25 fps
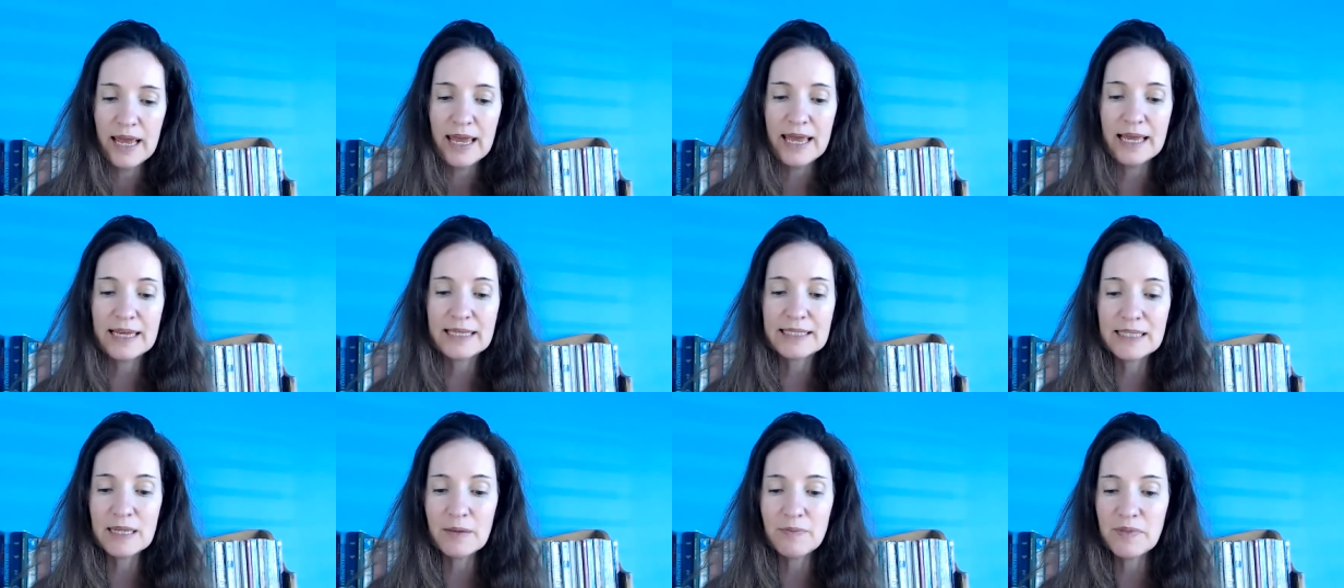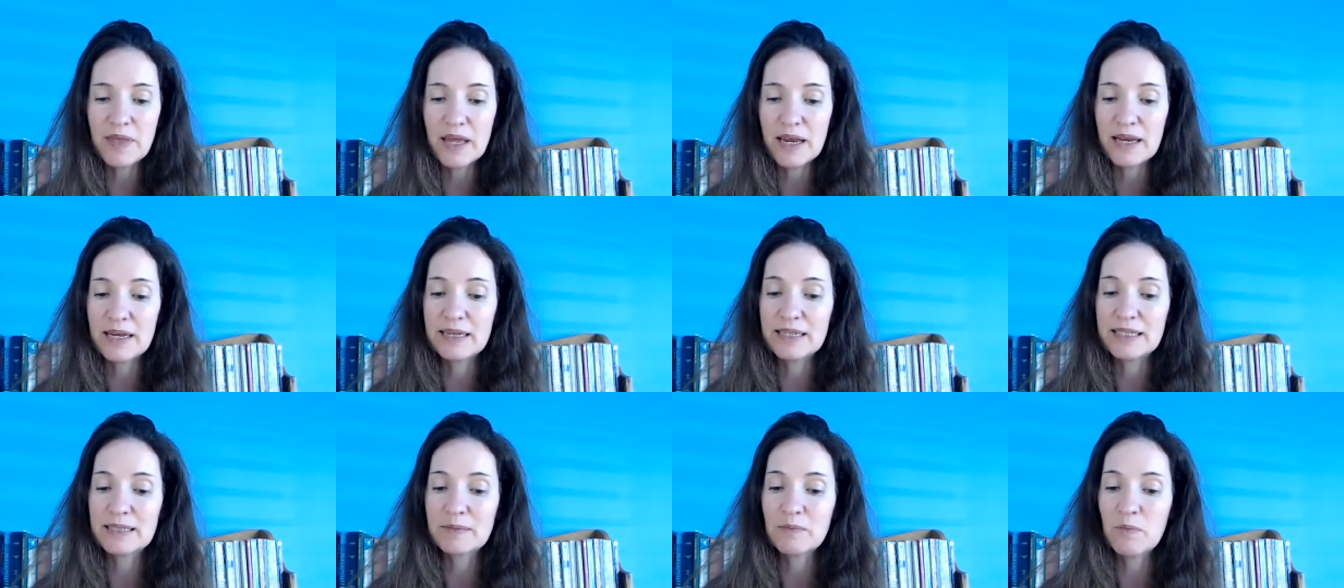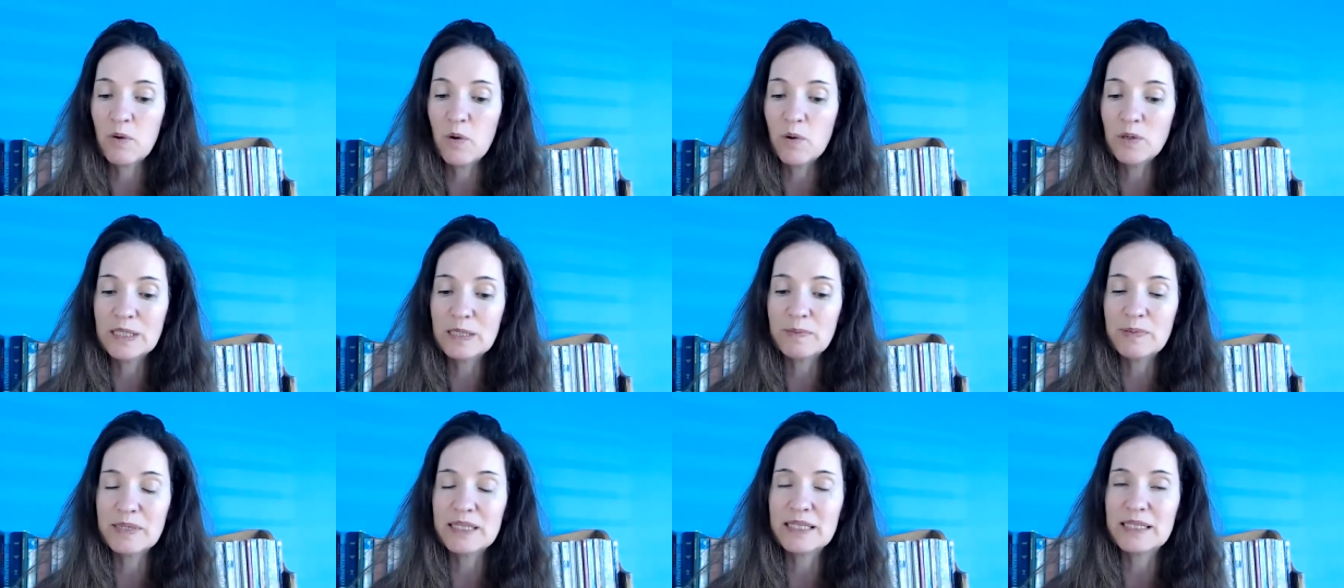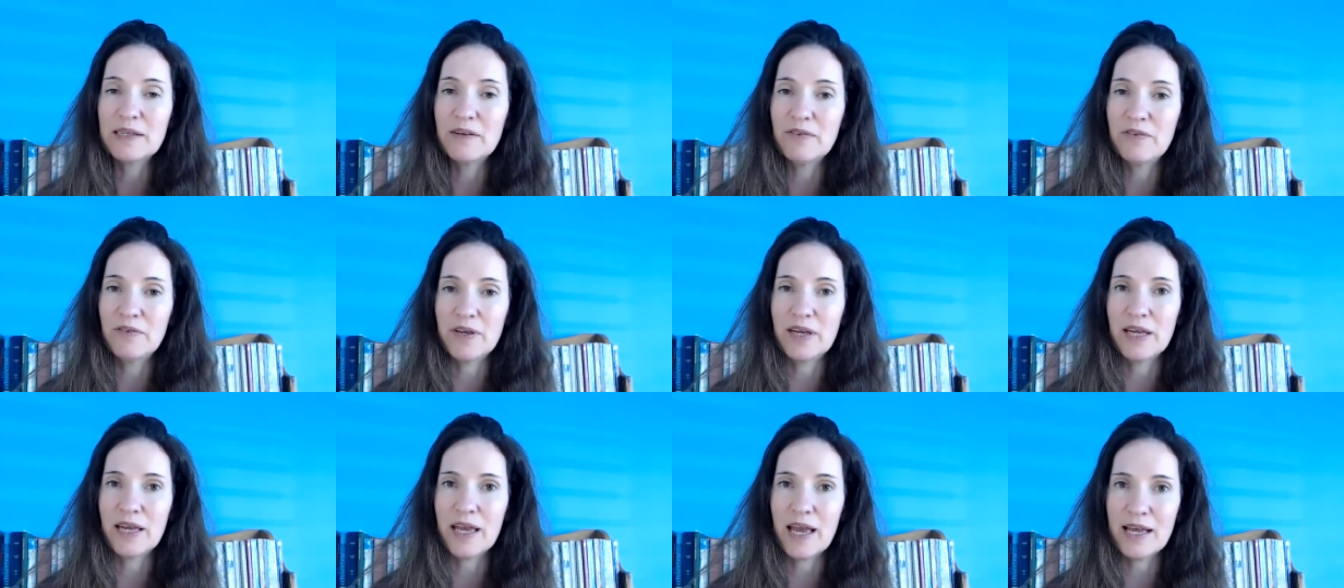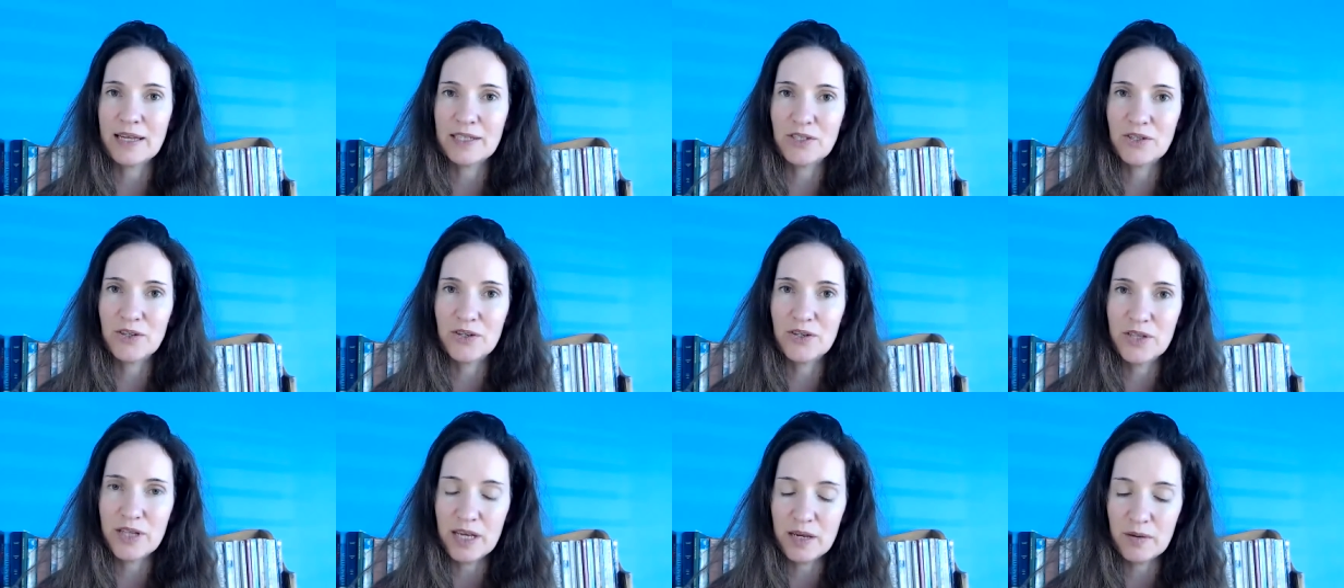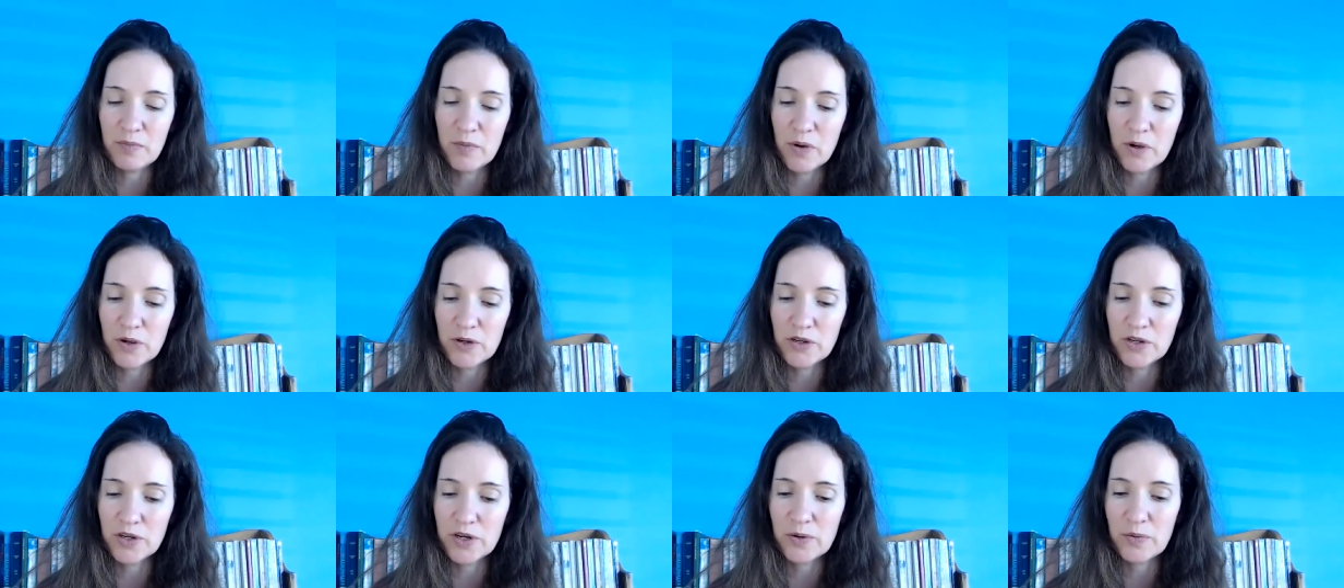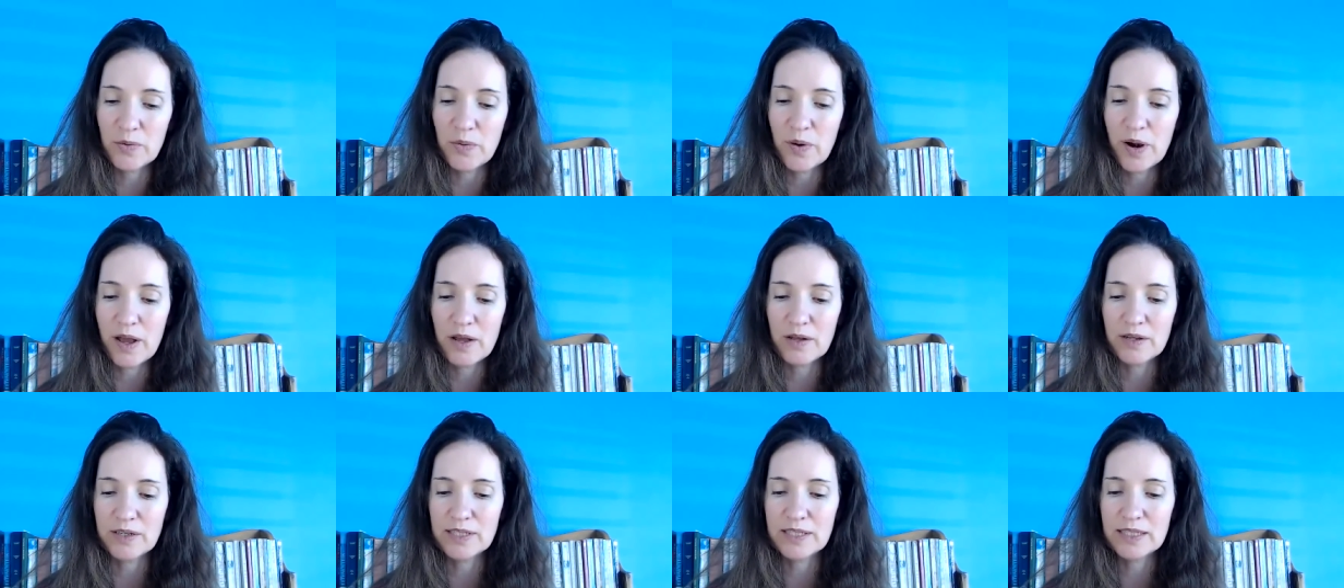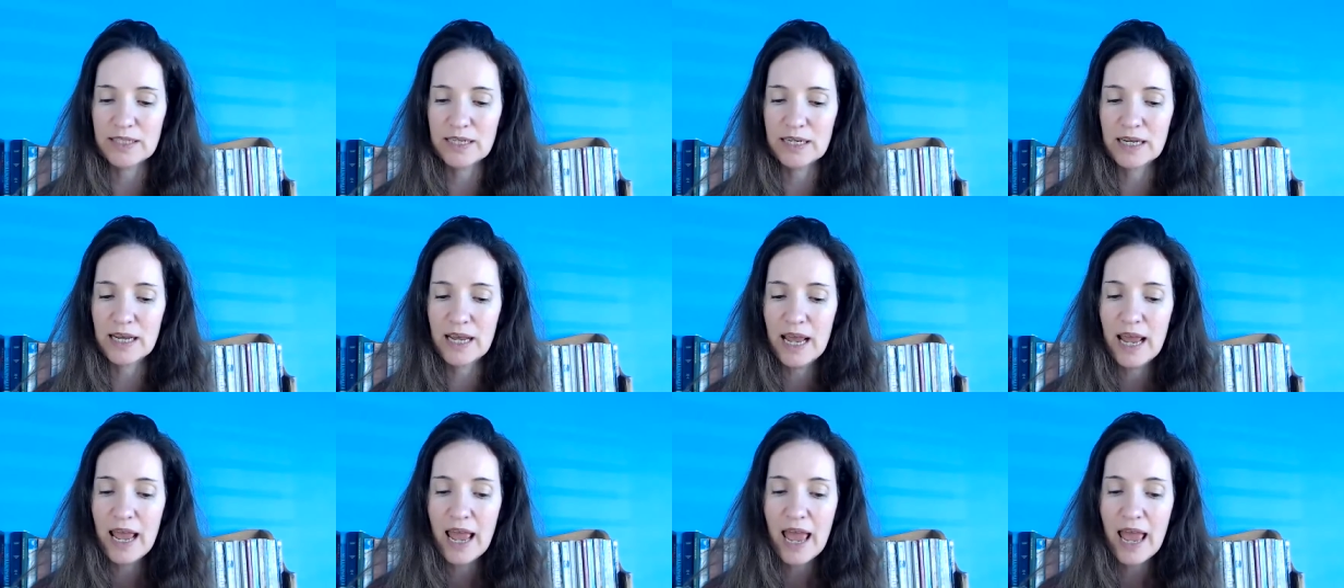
except that it is more specific as to the emotion aroused.